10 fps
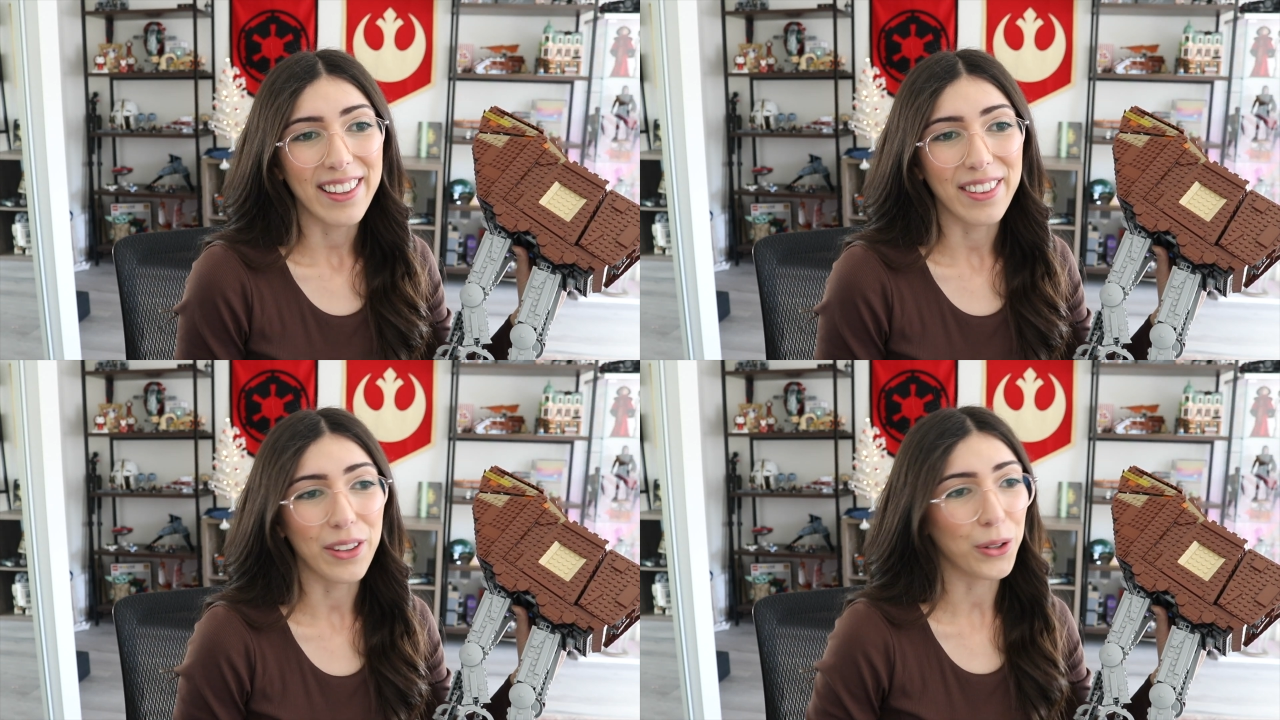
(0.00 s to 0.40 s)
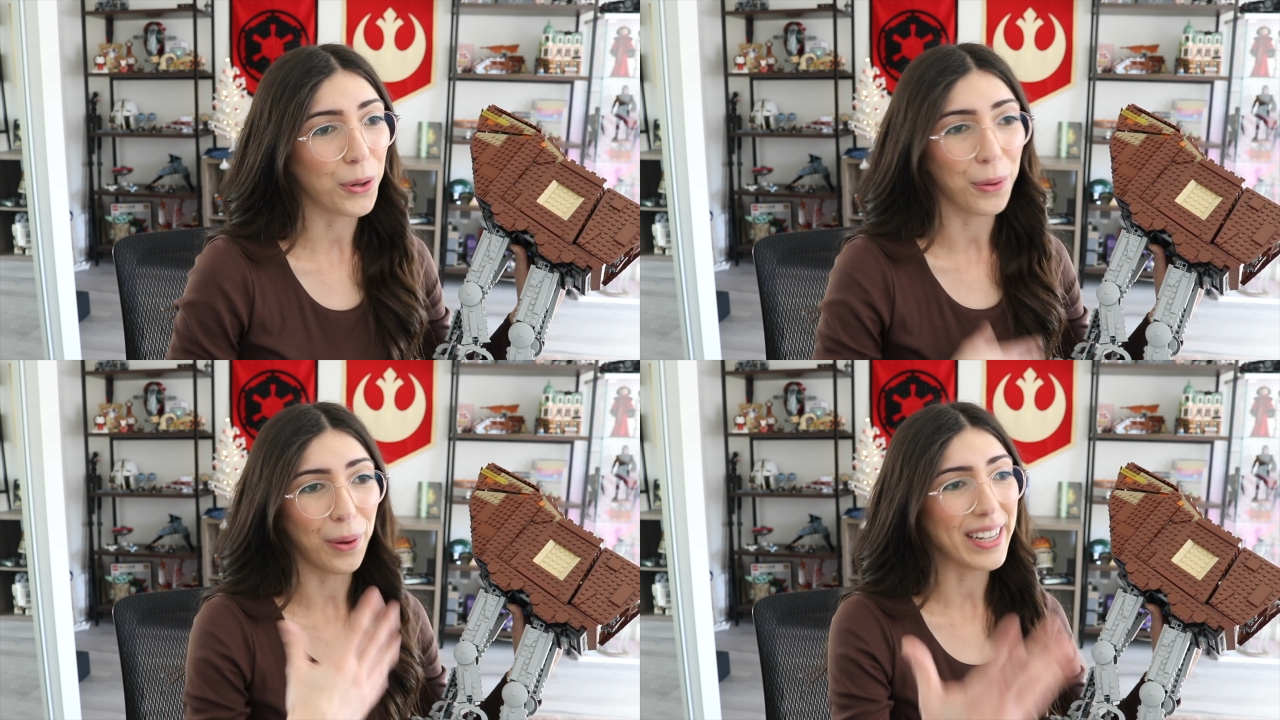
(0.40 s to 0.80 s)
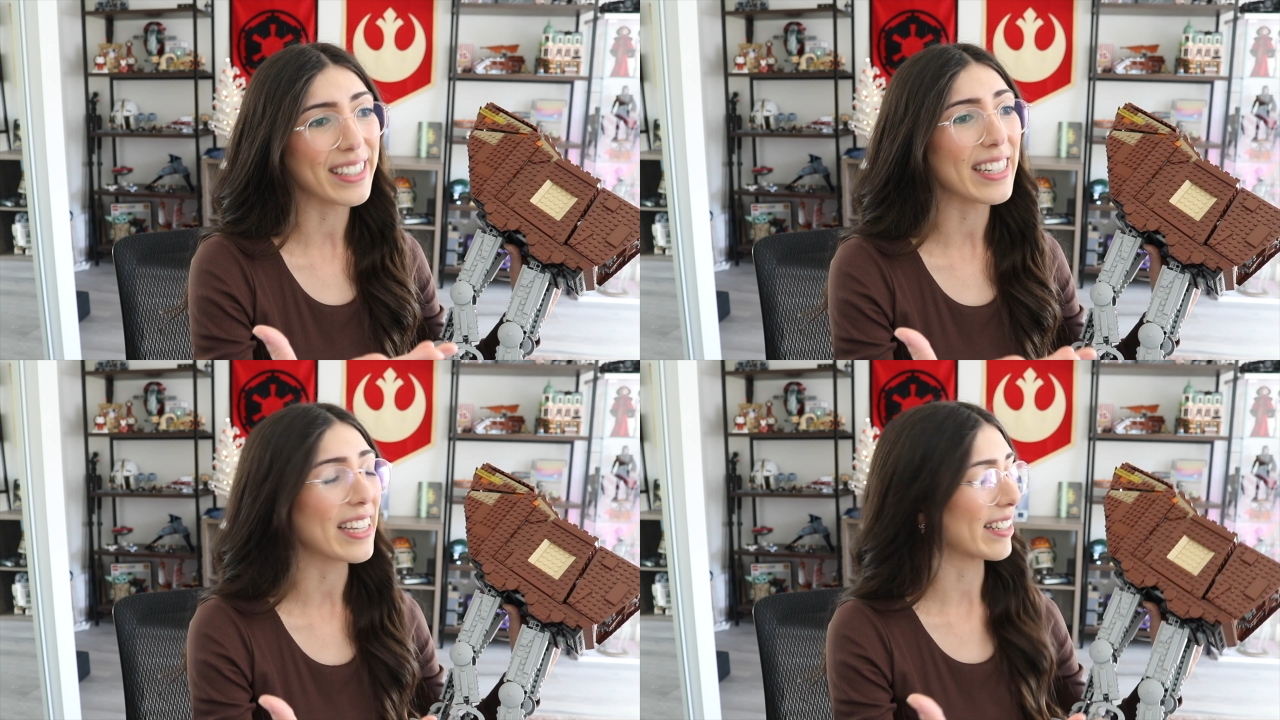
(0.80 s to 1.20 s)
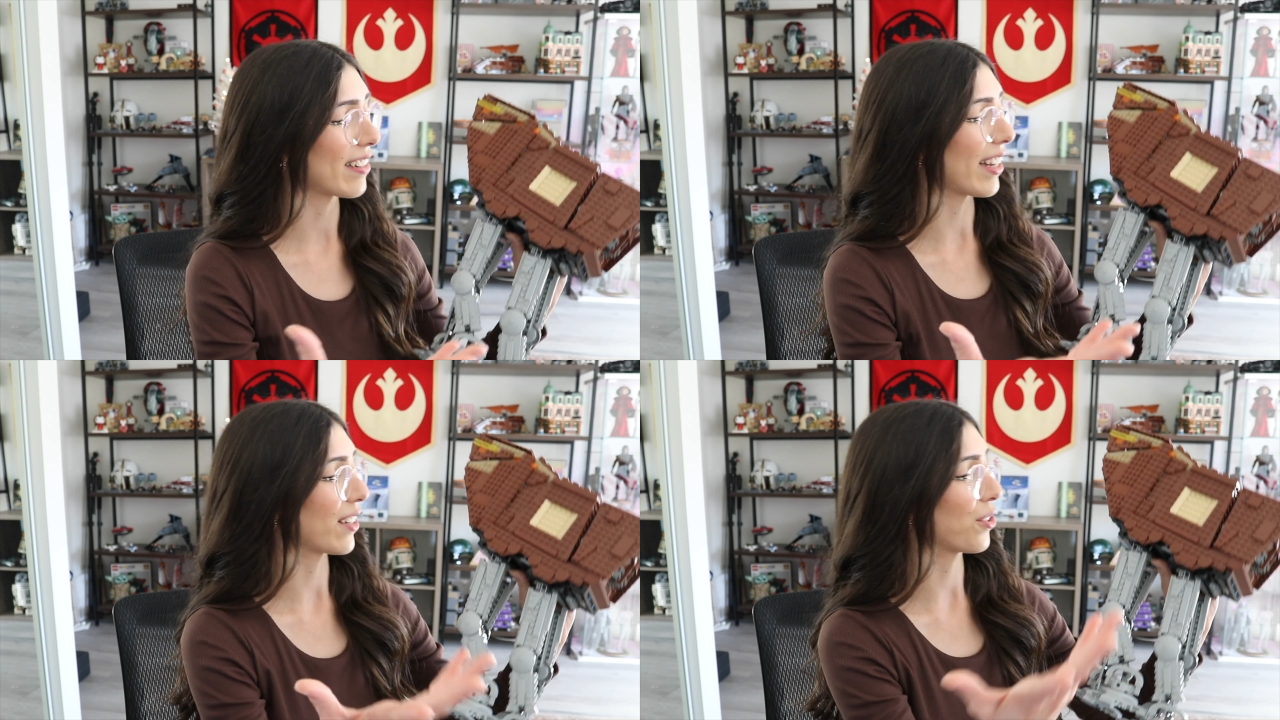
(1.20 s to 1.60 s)
the craziest,
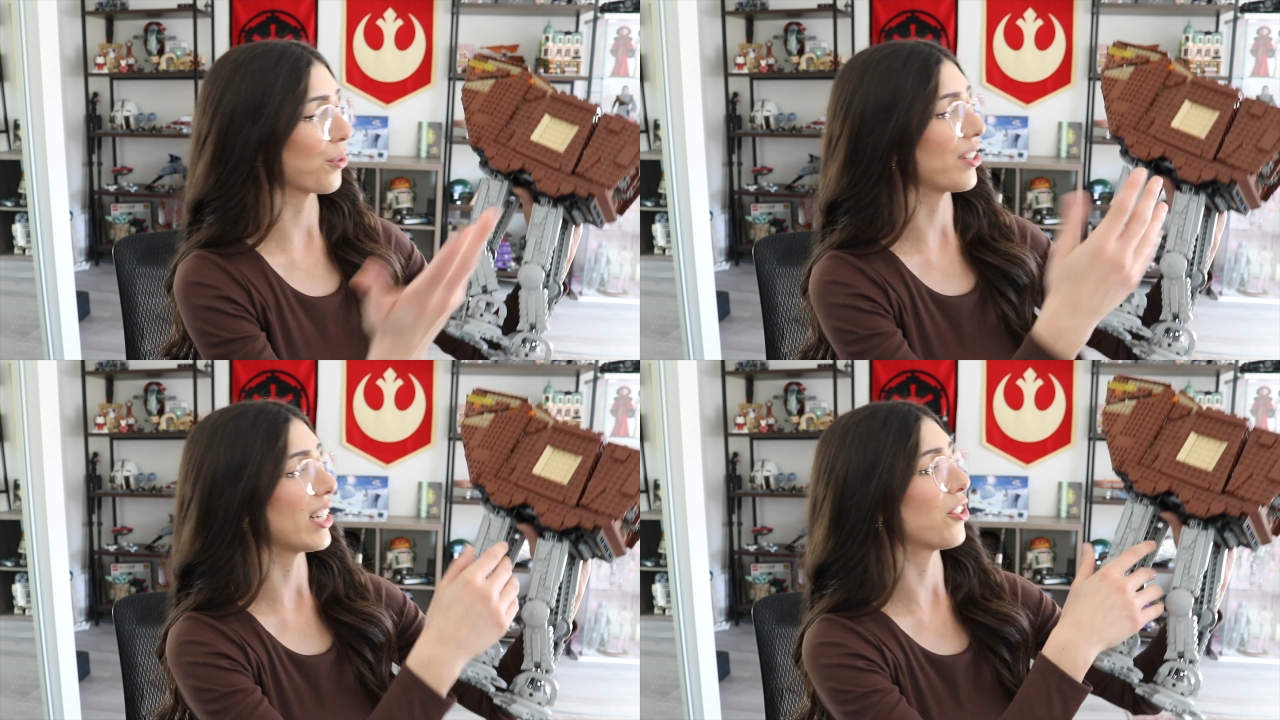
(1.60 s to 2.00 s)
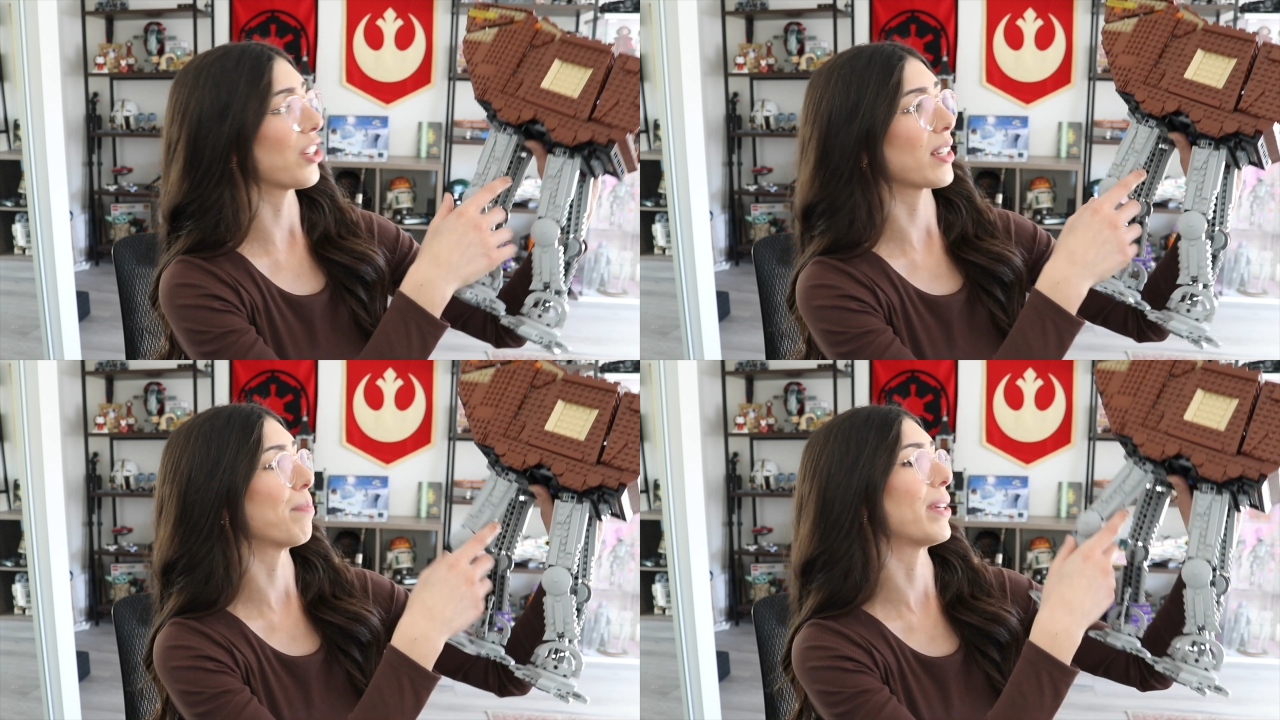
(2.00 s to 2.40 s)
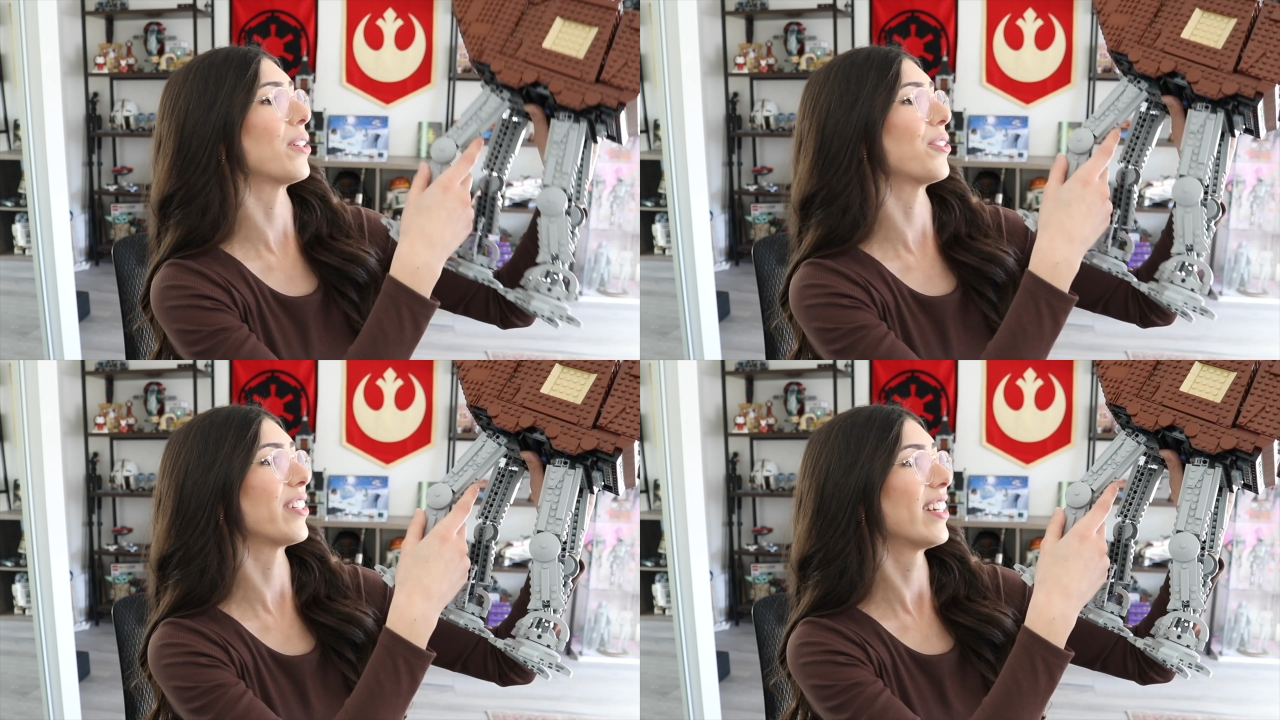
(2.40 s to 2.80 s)
like, strategic build.